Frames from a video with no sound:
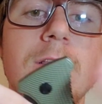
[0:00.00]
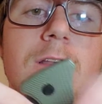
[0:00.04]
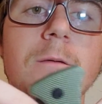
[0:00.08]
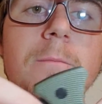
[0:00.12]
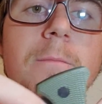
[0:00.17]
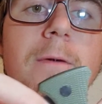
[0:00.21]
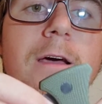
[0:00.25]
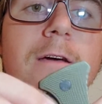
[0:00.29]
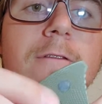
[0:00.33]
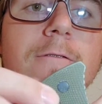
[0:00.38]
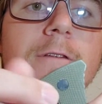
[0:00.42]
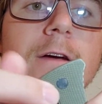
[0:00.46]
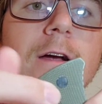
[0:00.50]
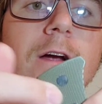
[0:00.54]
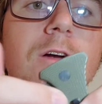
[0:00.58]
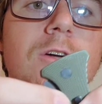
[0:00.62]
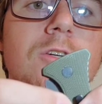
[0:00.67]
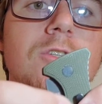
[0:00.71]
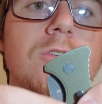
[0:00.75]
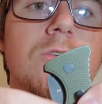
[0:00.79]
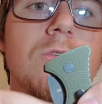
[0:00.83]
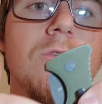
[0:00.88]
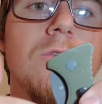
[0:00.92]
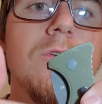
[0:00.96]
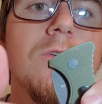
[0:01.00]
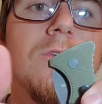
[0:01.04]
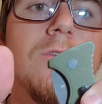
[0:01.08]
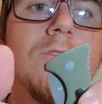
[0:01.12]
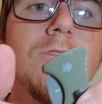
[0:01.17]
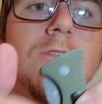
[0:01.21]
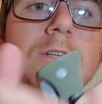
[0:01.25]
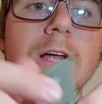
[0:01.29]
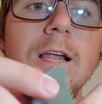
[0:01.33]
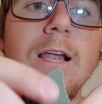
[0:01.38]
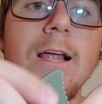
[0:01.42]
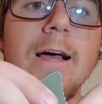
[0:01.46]
big finger
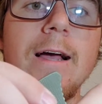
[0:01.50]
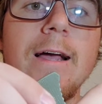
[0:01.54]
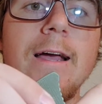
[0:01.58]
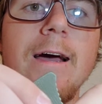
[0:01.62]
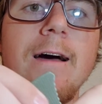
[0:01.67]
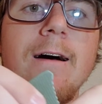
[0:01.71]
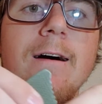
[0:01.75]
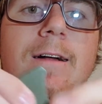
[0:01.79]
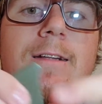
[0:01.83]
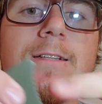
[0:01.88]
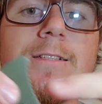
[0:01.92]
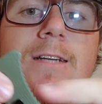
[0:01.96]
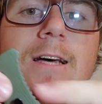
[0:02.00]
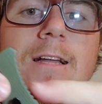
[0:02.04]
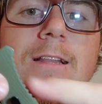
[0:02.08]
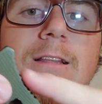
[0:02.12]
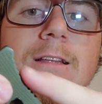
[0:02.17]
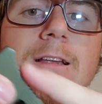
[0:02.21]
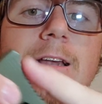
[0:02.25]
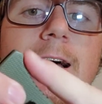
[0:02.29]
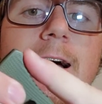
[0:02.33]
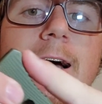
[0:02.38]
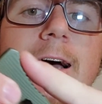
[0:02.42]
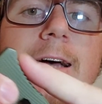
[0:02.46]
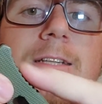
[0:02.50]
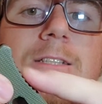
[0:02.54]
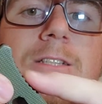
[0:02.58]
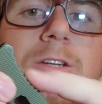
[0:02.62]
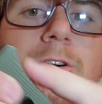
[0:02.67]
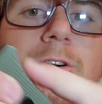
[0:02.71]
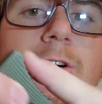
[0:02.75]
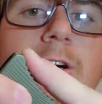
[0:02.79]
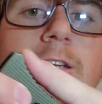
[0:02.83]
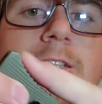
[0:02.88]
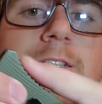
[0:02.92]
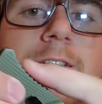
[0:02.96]
choils. I like how it's got the nice
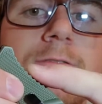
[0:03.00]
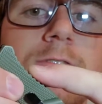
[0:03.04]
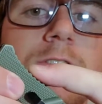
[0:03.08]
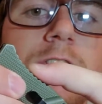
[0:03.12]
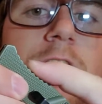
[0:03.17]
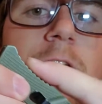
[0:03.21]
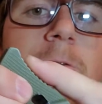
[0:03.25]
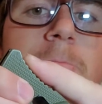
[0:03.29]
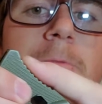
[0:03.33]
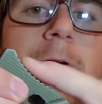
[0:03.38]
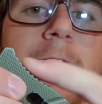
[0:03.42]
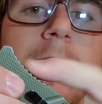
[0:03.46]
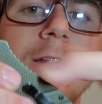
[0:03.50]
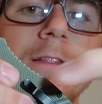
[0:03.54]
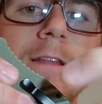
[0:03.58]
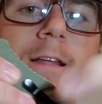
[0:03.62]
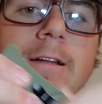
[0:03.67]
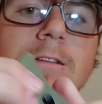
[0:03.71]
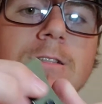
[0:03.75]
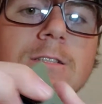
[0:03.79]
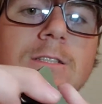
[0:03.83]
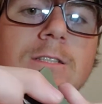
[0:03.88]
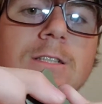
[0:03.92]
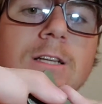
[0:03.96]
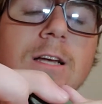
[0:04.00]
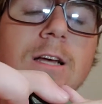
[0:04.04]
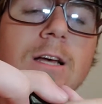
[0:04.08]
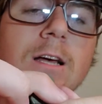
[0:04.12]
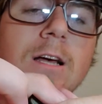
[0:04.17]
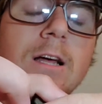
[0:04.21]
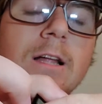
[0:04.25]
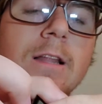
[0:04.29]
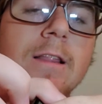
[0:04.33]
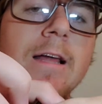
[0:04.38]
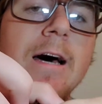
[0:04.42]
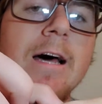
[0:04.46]
aggressive jimping that's
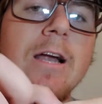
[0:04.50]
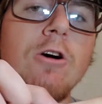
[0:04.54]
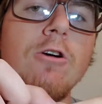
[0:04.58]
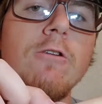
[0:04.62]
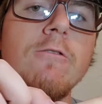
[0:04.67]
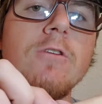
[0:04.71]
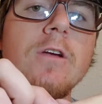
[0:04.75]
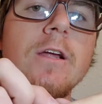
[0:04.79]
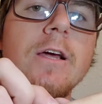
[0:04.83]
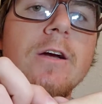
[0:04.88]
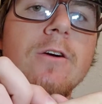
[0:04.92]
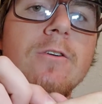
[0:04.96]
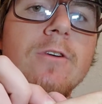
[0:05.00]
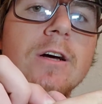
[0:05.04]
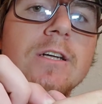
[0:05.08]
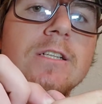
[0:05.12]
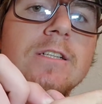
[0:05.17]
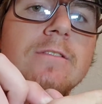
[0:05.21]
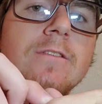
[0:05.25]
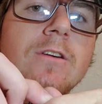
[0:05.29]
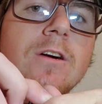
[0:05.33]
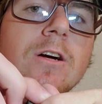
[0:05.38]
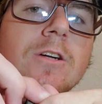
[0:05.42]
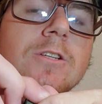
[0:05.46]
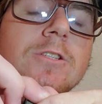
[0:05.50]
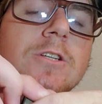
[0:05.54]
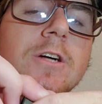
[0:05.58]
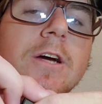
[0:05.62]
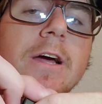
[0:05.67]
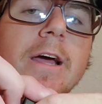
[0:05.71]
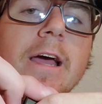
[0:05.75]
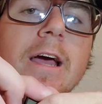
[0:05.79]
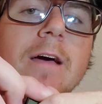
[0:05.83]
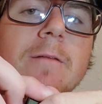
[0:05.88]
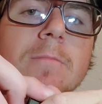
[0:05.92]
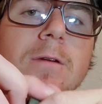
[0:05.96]
not overly aggressive to hurt your
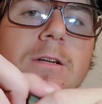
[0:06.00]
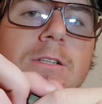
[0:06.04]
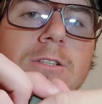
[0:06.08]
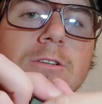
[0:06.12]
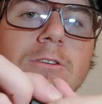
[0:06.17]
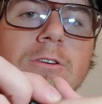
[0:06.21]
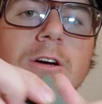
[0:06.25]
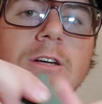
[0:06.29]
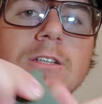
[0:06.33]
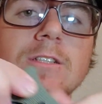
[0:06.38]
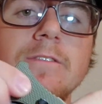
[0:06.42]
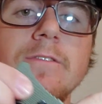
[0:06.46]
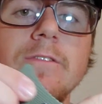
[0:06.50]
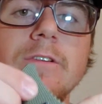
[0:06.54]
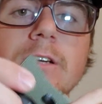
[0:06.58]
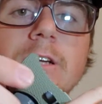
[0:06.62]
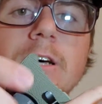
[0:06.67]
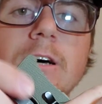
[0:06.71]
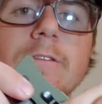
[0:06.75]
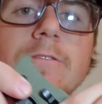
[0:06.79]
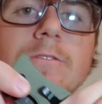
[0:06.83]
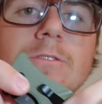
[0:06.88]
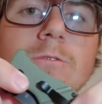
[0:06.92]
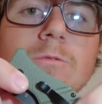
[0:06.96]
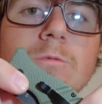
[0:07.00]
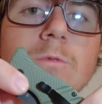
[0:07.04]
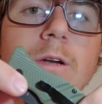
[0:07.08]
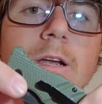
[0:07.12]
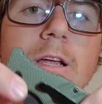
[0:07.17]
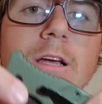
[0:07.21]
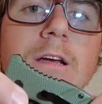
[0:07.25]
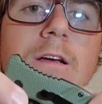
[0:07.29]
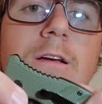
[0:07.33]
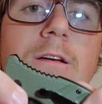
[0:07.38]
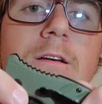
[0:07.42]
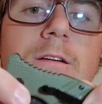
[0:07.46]
hand, but it's aggressive enough to
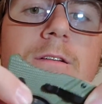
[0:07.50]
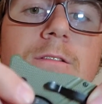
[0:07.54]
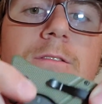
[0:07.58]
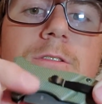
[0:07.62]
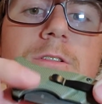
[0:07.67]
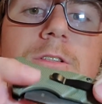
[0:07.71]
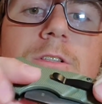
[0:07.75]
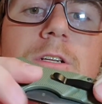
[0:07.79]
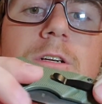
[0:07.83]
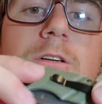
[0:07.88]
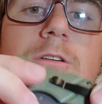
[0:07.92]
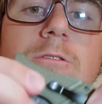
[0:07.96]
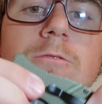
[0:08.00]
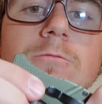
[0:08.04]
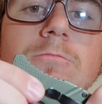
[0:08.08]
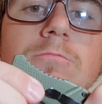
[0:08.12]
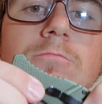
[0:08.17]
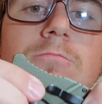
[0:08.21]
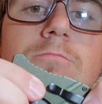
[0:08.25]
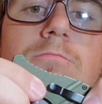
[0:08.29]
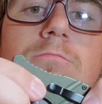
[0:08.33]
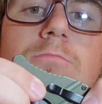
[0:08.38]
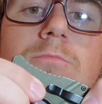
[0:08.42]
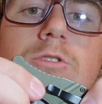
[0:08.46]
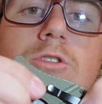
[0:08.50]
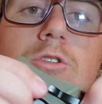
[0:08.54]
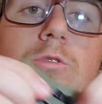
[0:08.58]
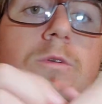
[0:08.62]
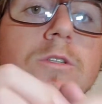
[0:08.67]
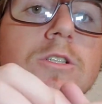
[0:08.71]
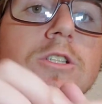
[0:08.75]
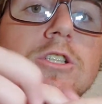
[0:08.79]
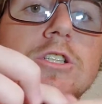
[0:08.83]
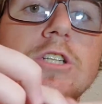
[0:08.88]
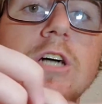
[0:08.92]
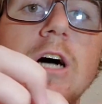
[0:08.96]
really, do
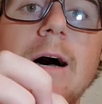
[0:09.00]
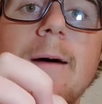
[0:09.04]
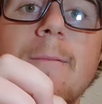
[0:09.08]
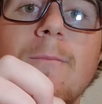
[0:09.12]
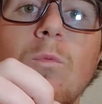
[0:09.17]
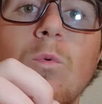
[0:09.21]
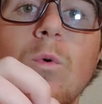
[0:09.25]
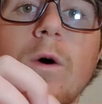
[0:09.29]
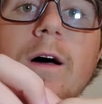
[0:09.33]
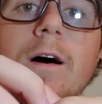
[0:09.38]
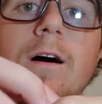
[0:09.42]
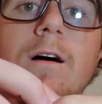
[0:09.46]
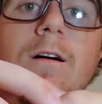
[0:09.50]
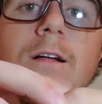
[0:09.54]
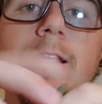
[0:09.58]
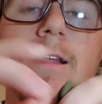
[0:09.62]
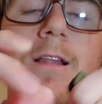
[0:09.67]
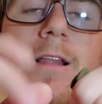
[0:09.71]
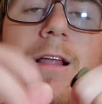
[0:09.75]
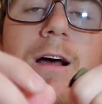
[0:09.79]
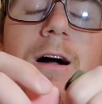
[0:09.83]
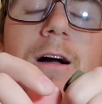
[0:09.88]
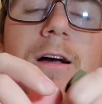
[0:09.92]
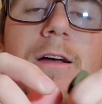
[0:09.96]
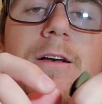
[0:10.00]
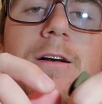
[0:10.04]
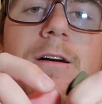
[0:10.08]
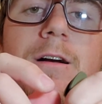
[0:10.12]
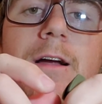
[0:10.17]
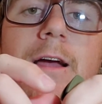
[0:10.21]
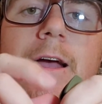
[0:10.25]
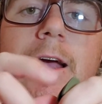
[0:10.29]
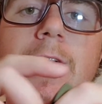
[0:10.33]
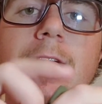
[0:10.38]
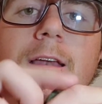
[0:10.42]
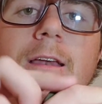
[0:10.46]
its job well at locking your
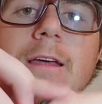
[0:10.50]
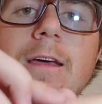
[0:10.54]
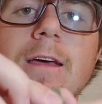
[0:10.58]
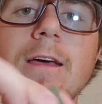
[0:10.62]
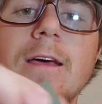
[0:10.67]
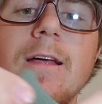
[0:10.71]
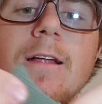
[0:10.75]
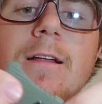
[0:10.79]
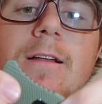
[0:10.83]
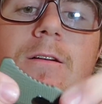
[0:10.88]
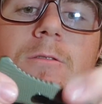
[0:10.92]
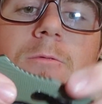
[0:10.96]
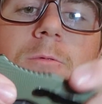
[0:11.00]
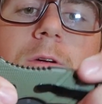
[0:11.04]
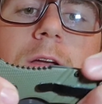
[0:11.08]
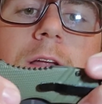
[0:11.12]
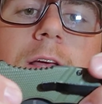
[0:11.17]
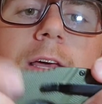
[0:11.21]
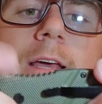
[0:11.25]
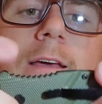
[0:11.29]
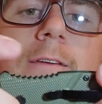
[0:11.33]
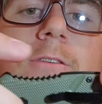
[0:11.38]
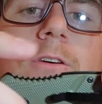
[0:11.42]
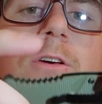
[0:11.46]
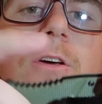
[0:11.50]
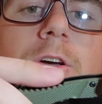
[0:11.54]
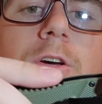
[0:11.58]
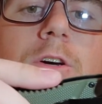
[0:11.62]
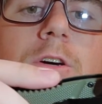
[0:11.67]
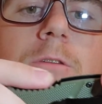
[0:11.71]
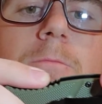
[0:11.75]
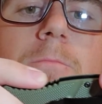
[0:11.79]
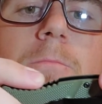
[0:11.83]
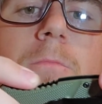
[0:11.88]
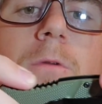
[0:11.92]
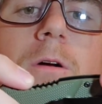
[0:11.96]
hand in to really give you
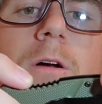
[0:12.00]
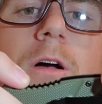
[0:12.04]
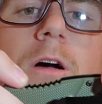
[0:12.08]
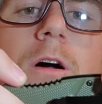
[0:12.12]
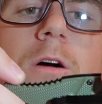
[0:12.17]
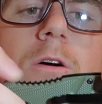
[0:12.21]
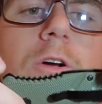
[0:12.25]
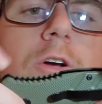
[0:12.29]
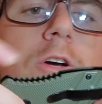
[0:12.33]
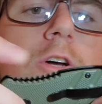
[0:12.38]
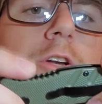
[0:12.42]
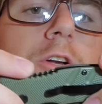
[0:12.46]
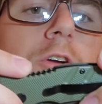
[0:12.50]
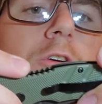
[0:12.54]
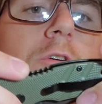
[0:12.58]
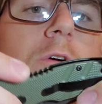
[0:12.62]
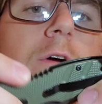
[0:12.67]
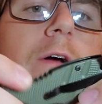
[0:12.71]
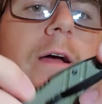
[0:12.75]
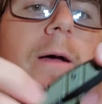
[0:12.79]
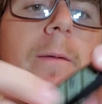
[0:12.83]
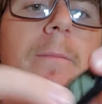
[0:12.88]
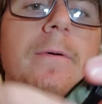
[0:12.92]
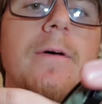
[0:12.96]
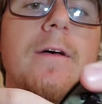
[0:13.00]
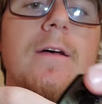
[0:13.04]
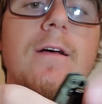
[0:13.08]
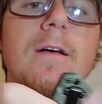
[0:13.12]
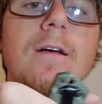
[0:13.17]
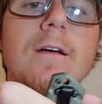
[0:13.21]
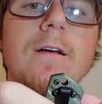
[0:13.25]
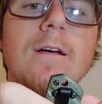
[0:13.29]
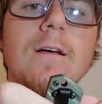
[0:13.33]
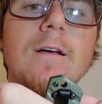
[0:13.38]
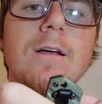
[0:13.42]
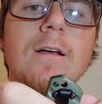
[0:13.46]
a good grip.
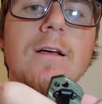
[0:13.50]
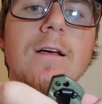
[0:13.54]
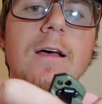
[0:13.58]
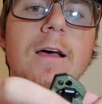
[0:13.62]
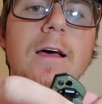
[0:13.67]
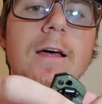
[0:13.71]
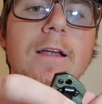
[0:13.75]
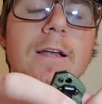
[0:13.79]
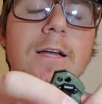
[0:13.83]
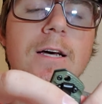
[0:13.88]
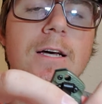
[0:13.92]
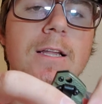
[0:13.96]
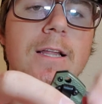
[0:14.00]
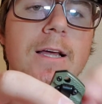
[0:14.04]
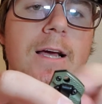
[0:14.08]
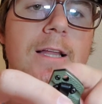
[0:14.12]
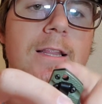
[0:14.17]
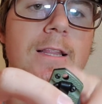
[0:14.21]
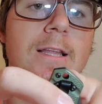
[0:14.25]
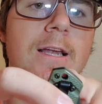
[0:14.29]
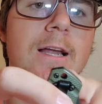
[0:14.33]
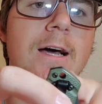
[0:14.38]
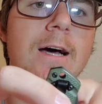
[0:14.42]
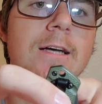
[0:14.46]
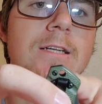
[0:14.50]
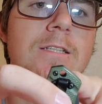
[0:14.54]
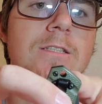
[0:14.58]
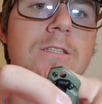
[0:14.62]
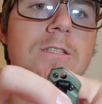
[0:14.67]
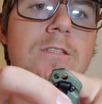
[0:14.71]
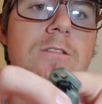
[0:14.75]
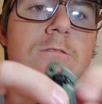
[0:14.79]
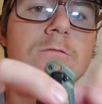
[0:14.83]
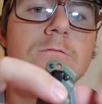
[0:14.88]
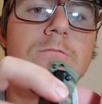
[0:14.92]
And they got the nice